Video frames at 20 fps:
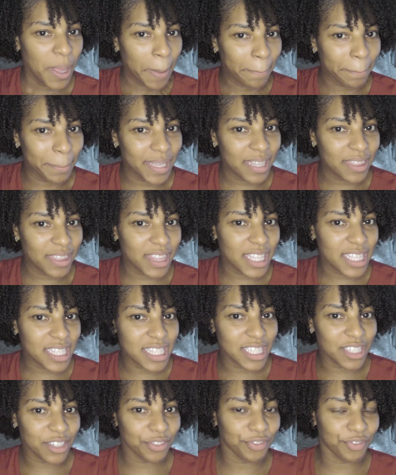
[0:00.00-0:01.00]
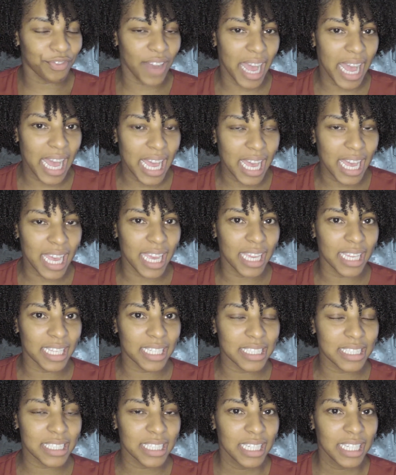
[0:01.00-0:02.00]
been this
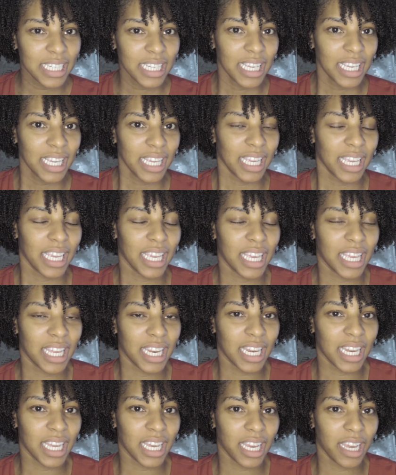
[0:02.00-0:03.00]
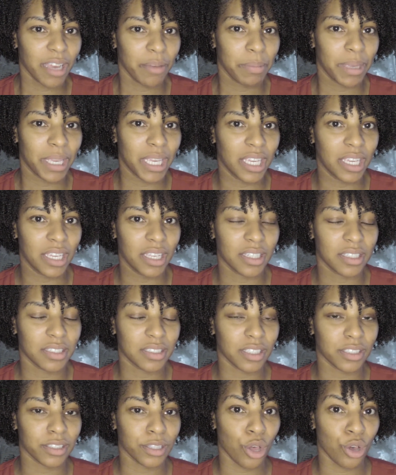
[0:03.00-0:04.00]
defined in, I mean,
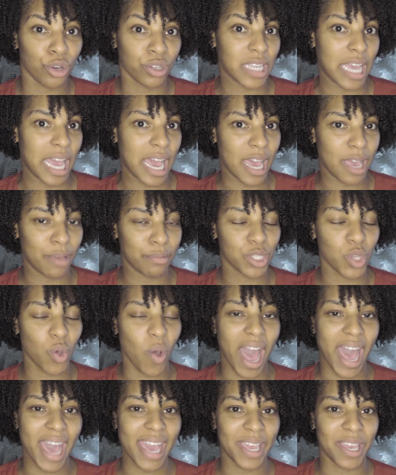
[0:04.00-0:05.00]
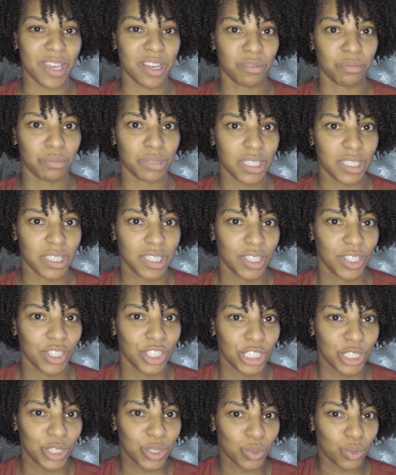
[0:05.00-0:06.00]
a long time. So I am
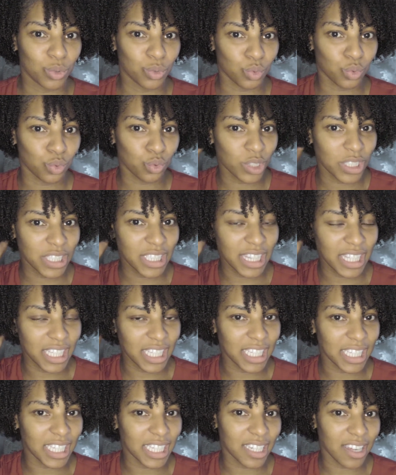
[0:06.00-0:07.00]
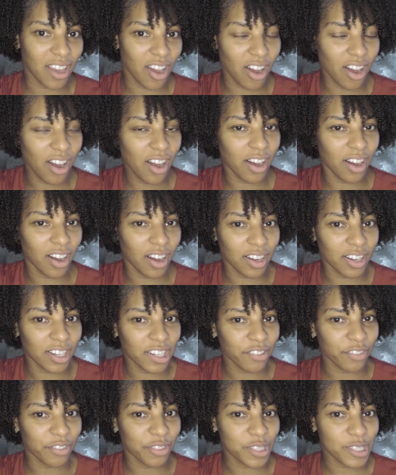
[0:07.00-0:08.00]
really in awe
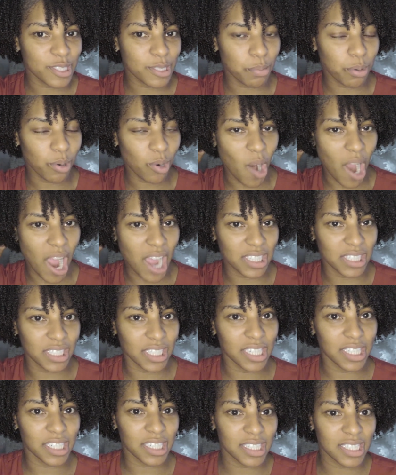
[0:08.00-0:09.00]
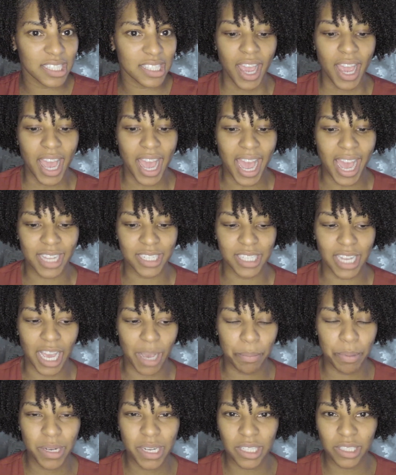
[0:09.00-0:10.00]
of this product. I
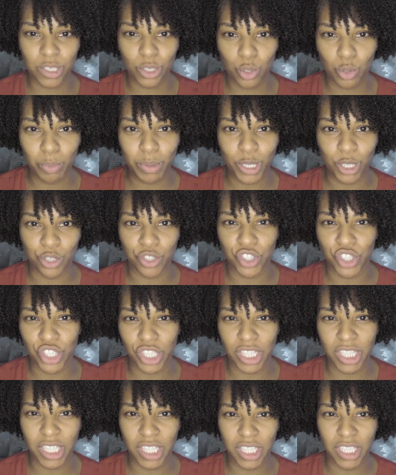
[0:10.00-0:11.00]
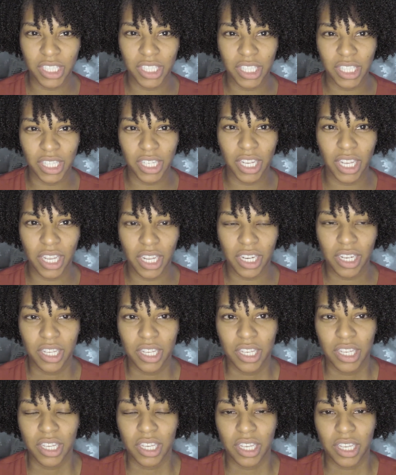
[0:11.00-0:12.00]
put a little bit of sheen in it,
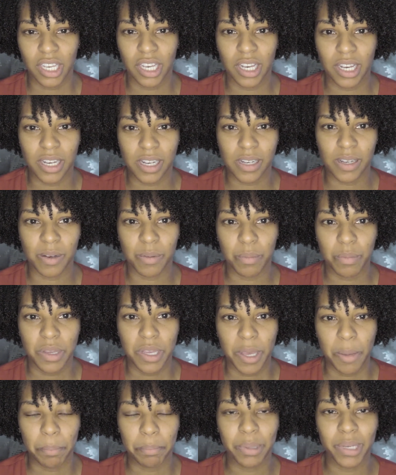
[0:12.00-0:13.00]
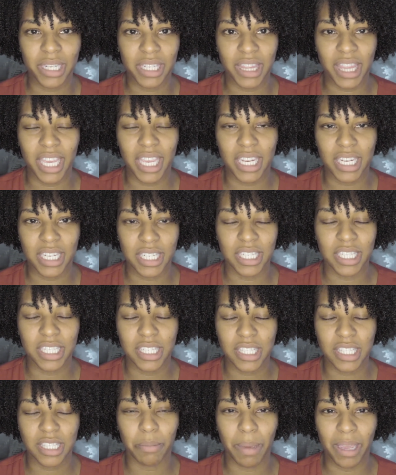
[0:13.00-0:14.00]
but
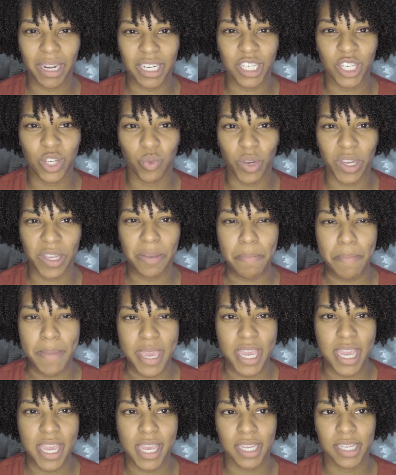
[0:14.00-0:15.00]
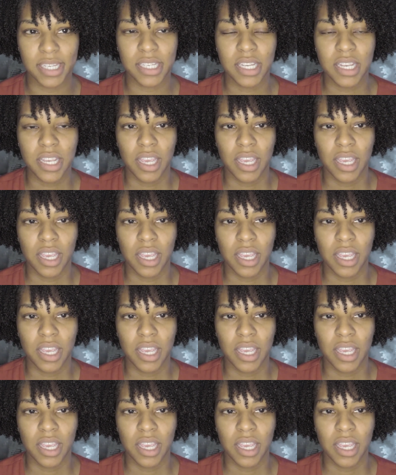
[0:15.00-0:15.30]
somebody did recommend